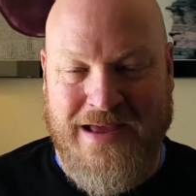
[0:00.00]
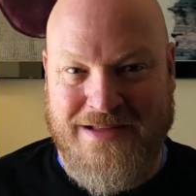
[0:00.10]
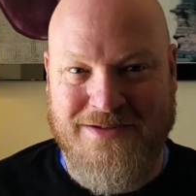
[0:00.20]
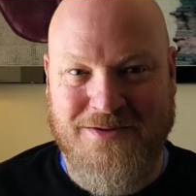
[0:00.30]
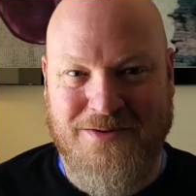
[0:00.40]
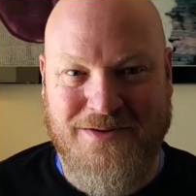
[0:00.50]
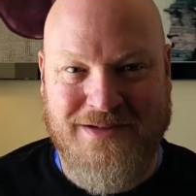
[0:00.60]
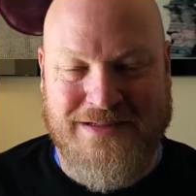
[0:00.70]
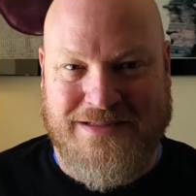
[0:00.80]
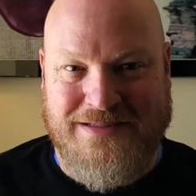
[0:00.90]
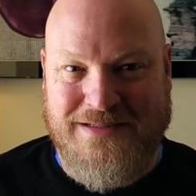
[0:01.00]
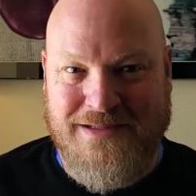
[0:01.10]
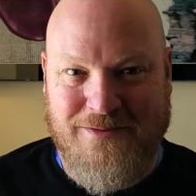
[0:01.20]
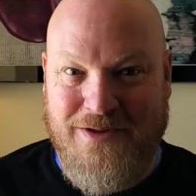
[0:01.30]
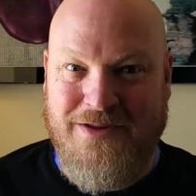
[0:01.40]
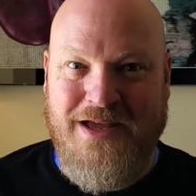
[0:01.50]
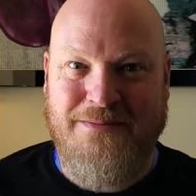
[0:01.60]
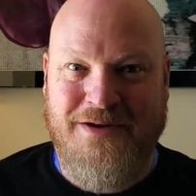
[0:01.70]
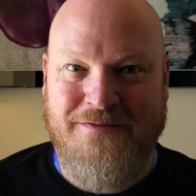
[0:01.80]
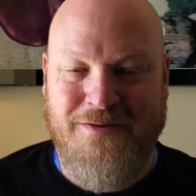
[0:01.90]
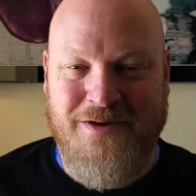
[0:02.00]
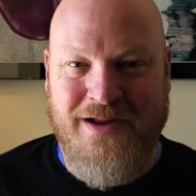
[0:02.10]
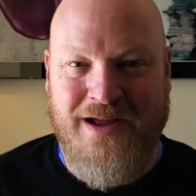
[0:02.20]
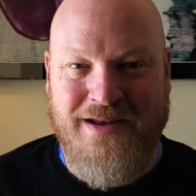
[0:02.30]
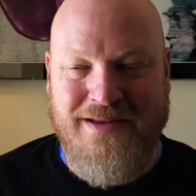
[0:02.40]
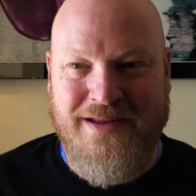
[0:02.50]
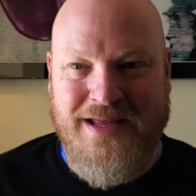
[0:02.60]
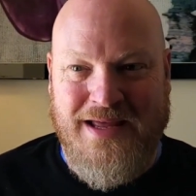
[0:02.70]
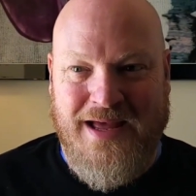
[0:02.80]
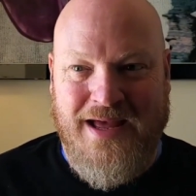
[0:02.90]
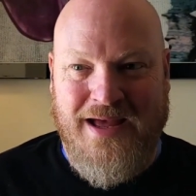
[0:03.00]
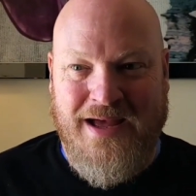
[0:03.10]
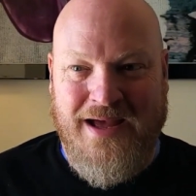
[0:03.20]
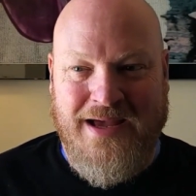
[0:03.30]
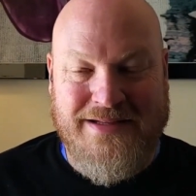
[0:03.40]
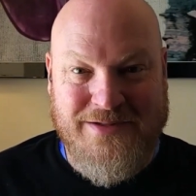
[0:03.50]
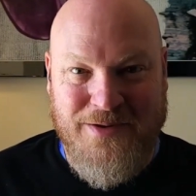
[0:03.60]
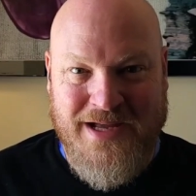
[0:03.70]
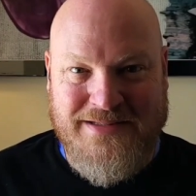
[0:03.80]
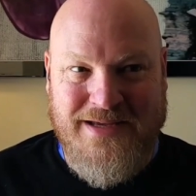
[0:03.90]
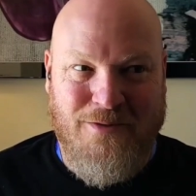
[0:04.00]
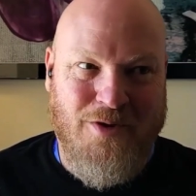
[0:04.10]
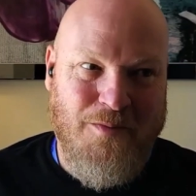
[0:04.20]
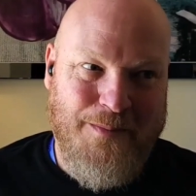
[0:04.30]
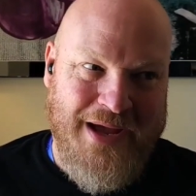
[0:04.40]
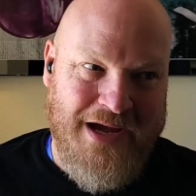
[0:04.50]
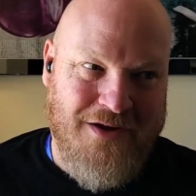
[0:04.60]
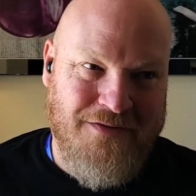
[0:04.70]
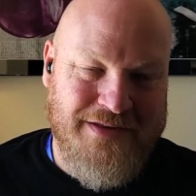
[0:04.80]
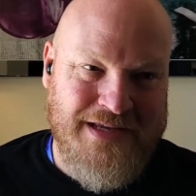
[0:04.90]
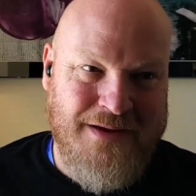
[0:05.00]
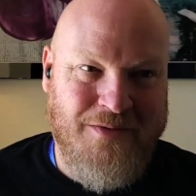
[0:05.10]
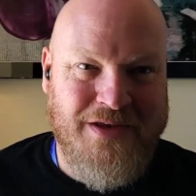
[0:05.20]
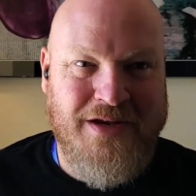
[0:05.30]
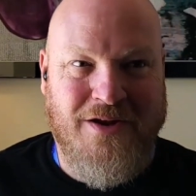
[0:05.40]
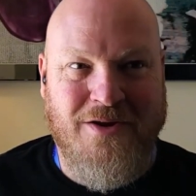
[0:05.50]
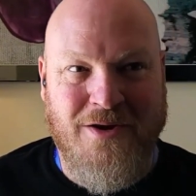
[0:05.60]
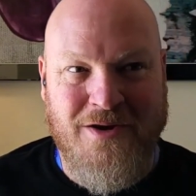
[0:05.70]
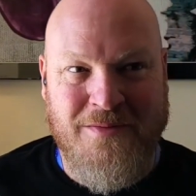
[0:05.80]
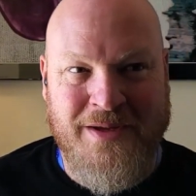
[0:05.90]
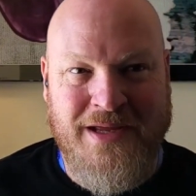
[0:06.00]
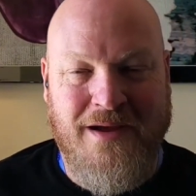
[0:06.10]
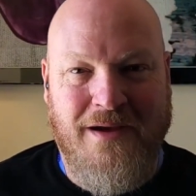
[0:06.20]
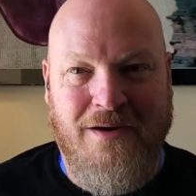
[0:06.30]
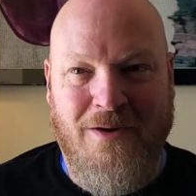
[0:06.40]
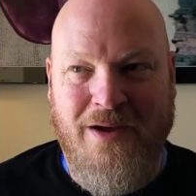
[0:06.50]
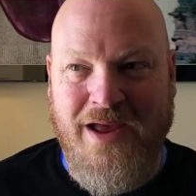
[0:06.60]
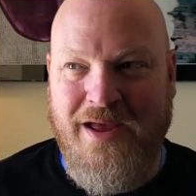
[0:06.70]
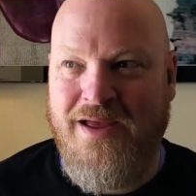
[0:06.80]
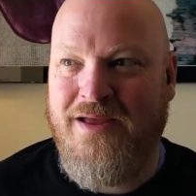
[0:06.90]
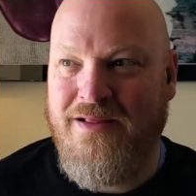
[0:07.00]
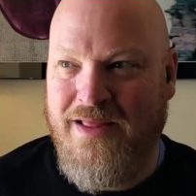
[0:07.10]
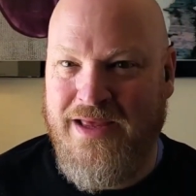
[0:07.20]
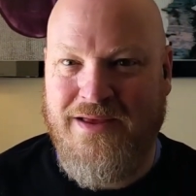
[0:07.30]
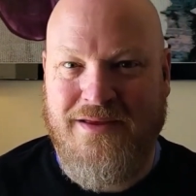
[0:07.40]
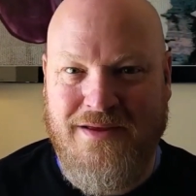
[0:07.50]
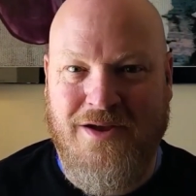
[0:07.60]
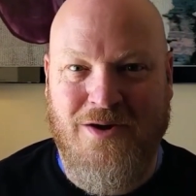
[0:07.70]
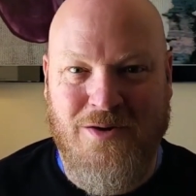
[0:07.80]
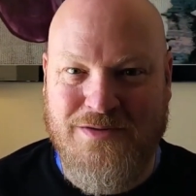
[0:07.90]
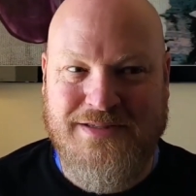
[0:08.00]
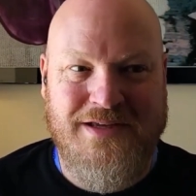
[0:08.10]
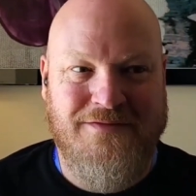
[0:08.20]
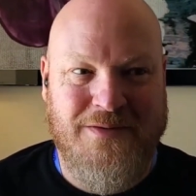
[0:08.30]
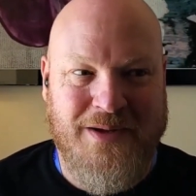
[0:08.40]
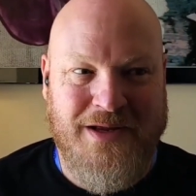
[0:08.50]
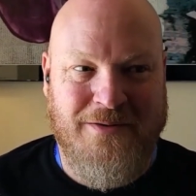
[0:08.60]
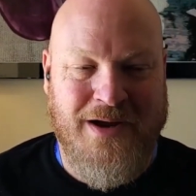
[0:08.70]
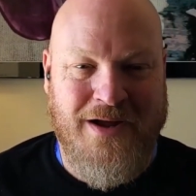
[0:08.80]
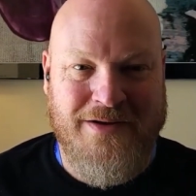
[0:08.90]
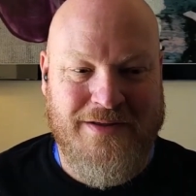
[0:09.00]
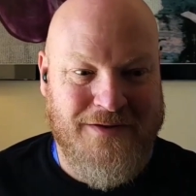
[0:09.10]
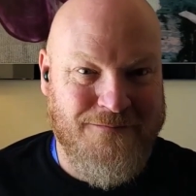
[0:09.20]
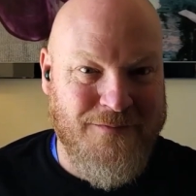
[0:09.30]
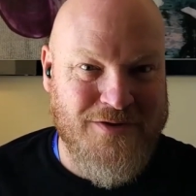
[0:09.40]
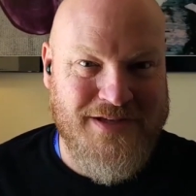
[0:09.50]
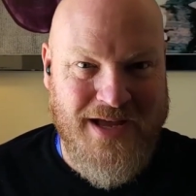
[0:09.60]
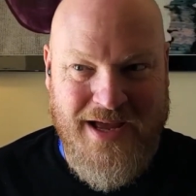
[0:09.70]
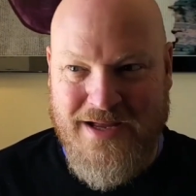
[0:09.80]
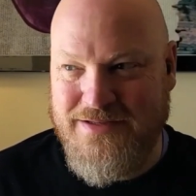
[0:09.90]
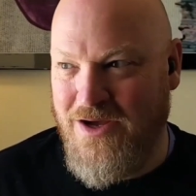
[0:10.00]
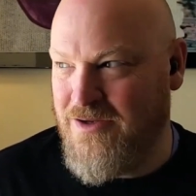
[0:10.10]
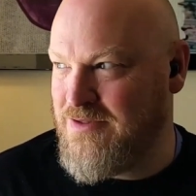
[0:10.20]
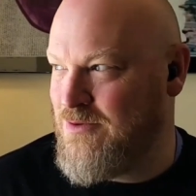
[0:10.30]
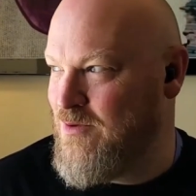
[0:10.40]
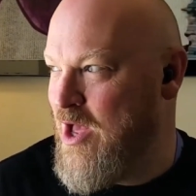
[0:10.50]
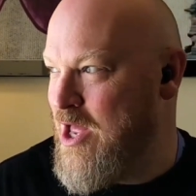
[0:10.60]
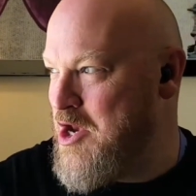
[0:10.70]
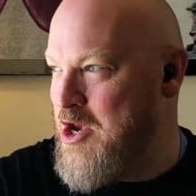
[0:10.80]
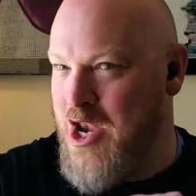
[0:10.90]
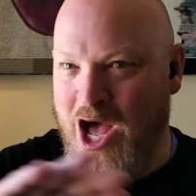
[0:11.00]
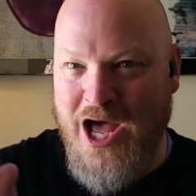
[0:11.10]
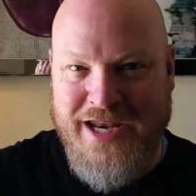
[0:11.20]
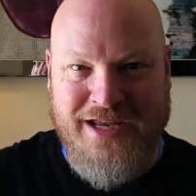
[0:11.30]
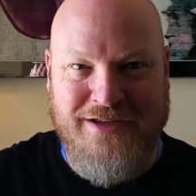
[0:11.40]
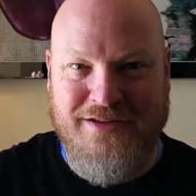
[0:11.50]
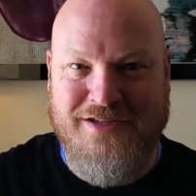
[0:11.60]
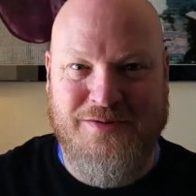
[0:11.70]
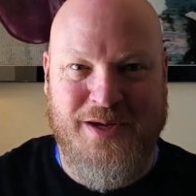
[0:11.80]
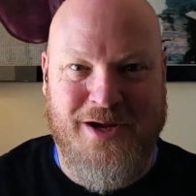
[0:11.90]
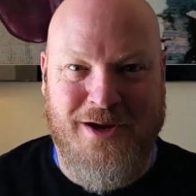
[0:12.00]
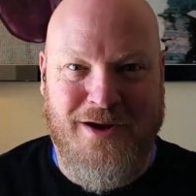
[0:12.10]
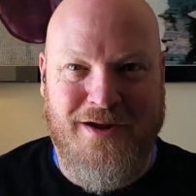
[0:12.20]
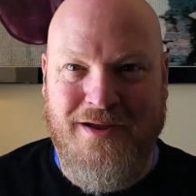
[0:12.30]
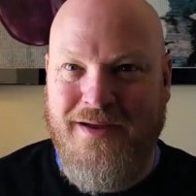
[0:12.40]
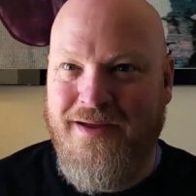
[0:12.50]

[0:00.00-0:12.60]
answer whether they had my phone or not. I got so antsy, I went back over to the table. Then it occurred to me, oh, hey, like, go see if anybody around it. The first guy I talked to, non-English speaker.